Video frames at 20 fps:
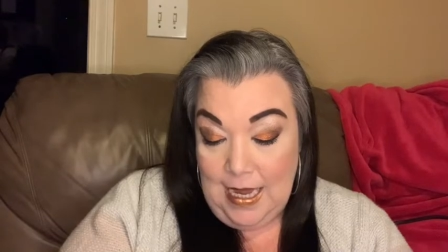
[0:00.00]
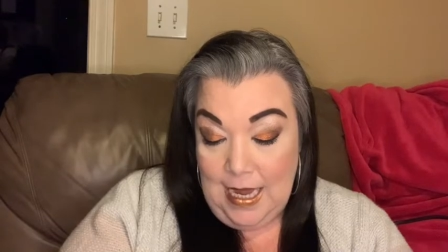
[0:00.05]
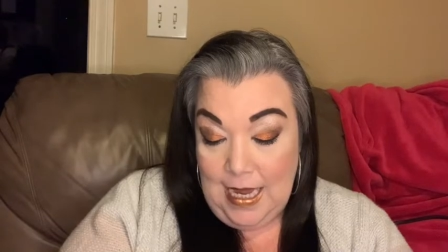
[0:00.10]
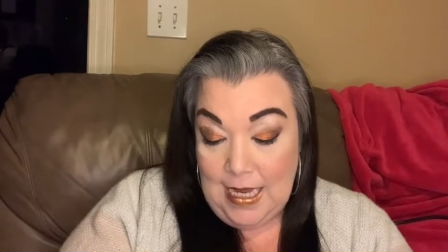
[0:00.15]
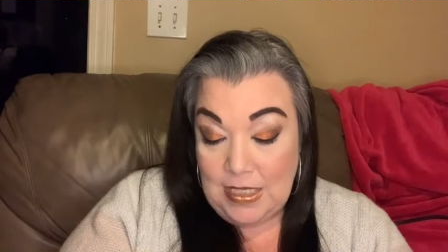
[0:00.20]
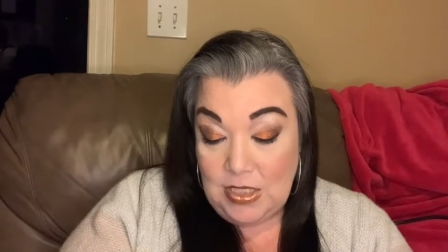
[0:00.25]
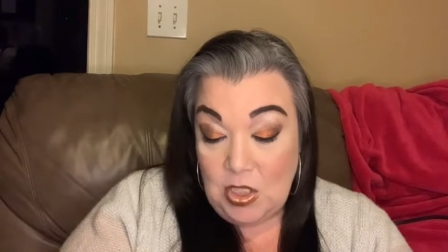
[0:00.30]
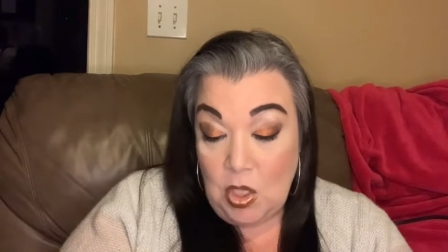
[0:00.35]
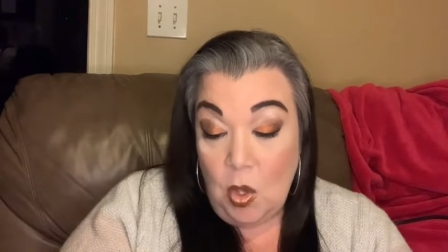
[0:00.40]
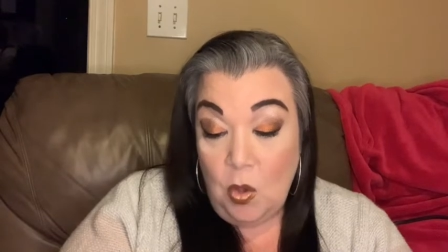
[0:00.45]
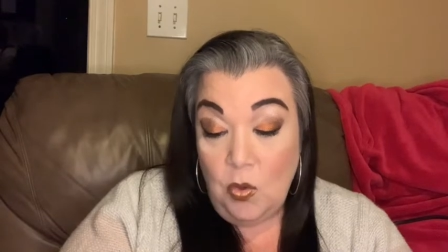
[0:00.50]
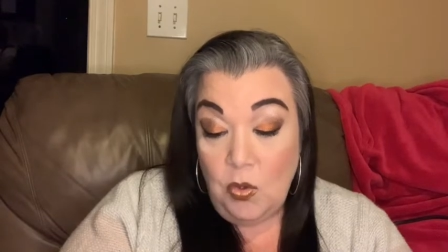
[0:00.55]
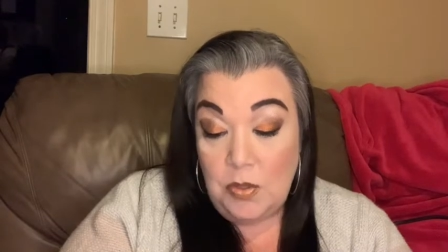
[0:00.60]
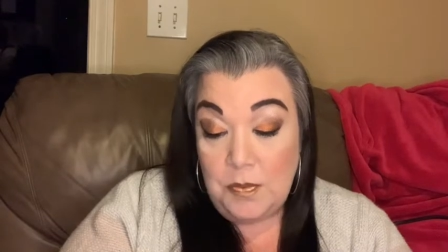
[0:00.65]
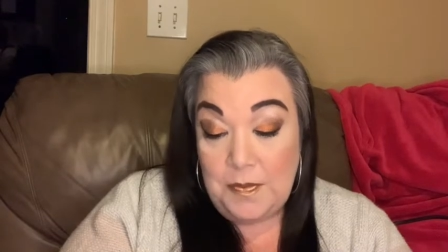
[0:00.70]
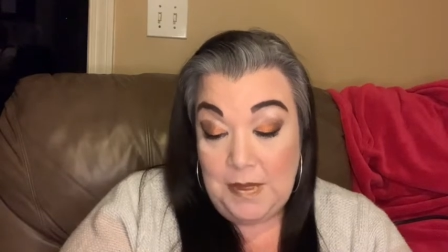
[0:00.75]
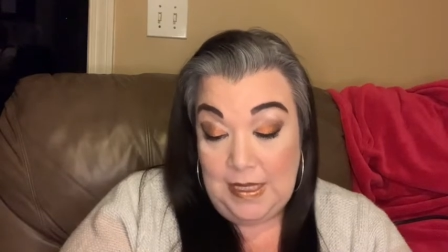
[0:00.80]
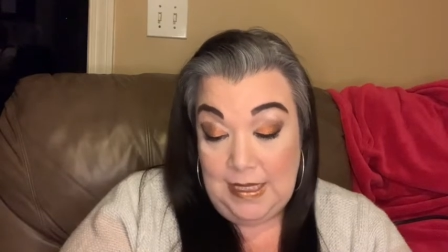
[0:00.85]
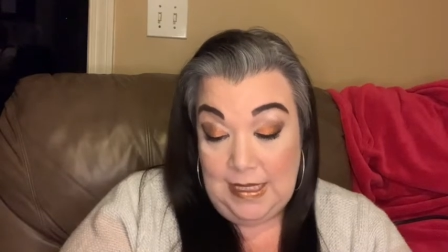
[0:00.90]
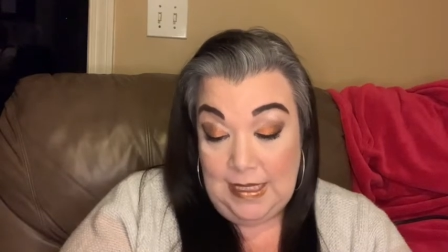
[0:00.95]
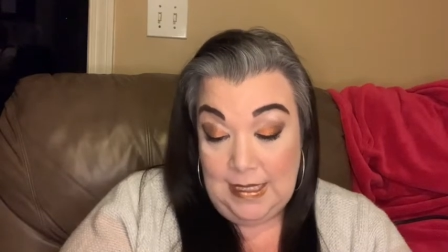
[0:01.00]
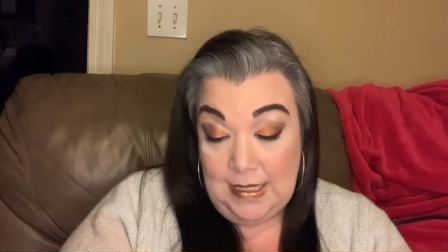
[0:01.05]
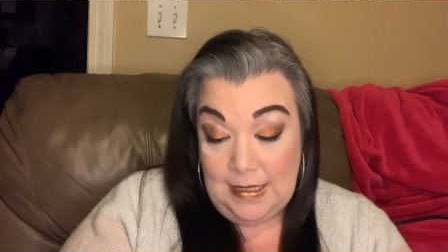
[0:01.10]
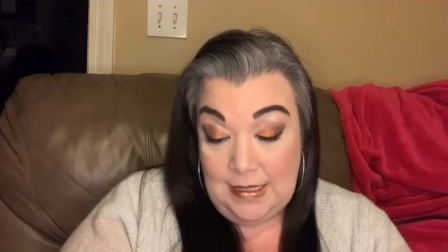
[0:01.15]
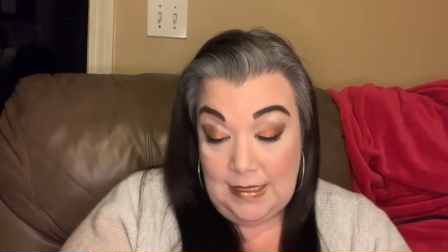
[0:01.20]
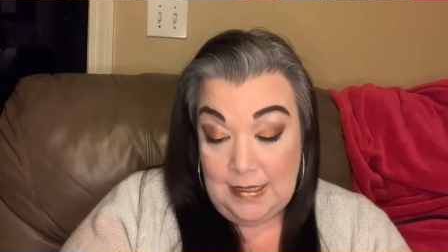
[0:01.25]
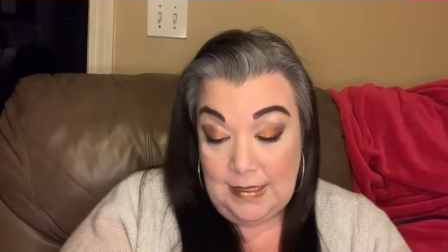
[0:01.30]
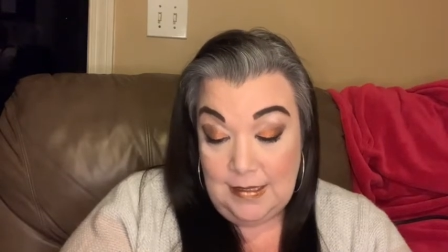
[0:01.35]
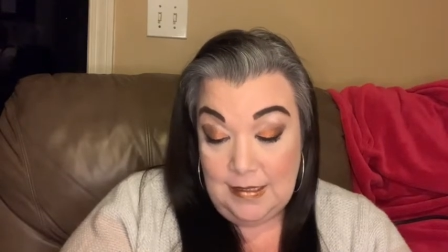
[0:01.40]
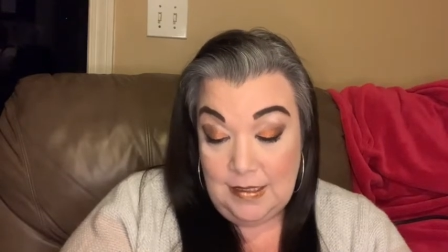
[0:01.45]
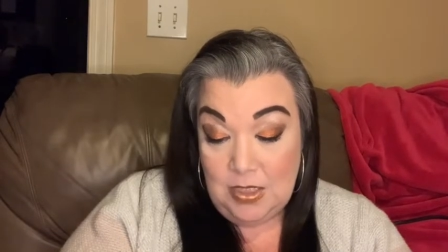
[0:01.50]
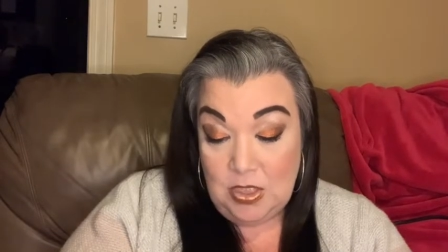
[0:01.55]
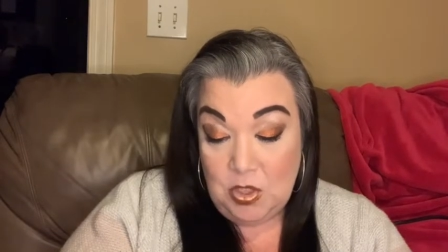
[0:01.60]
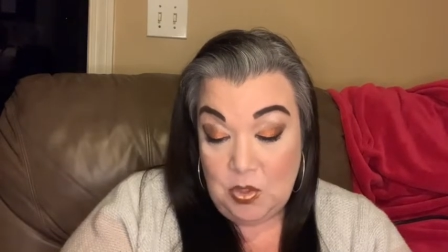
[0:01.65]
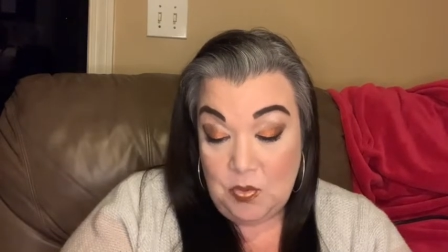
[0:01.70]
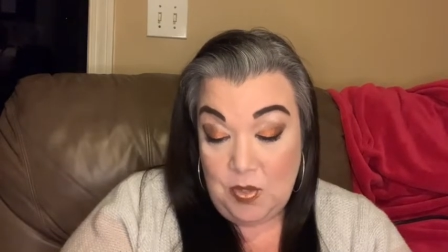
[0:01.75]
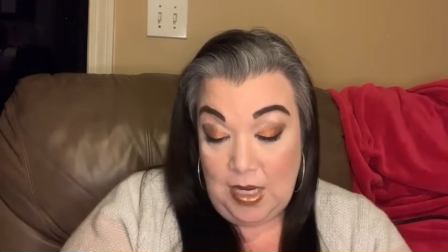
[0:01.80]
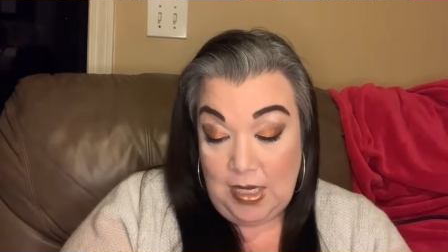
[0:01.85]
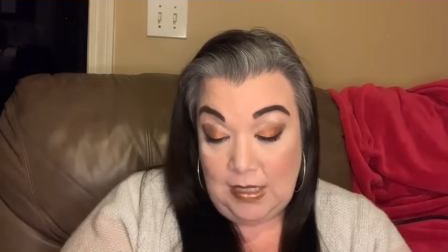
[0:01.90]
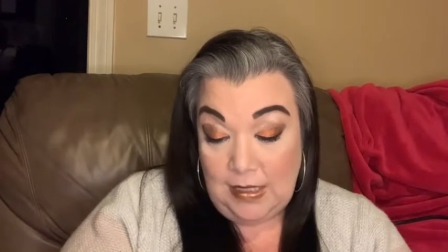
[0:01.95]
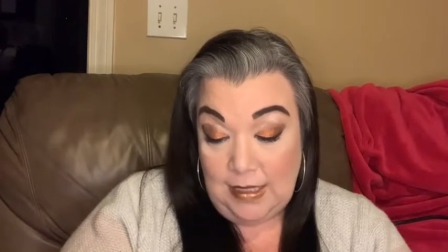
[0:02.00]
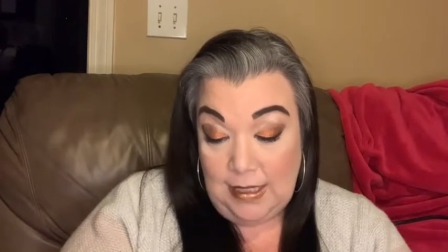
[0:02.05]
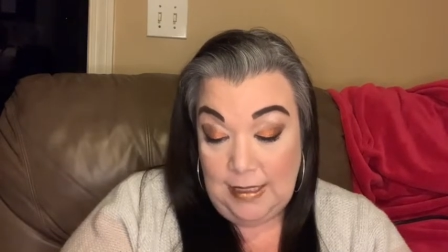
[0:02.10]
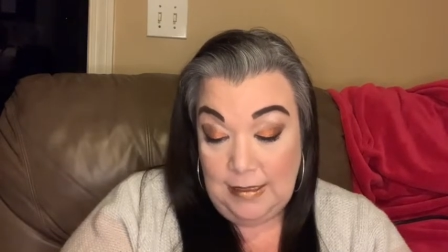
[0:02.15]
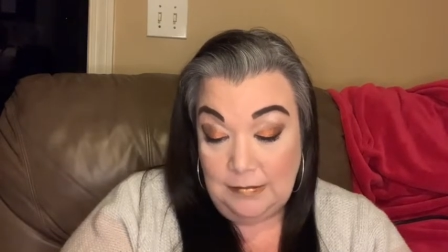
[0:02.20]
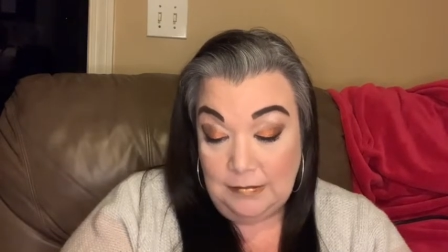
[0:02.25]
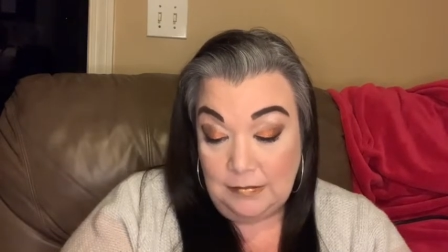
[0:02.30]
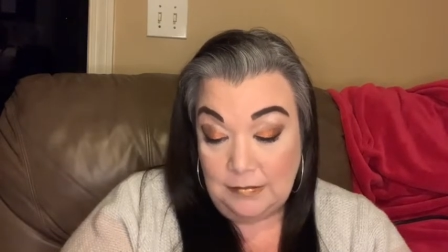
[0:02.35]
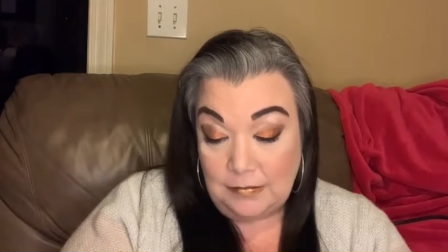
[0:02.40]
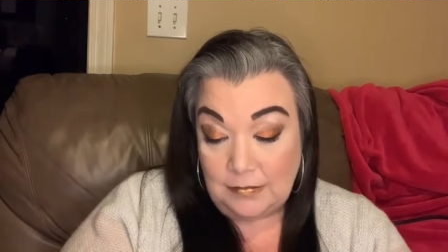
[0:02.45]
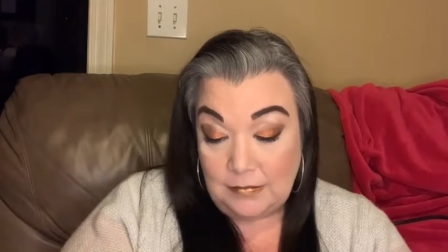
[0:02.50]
and told me this directly.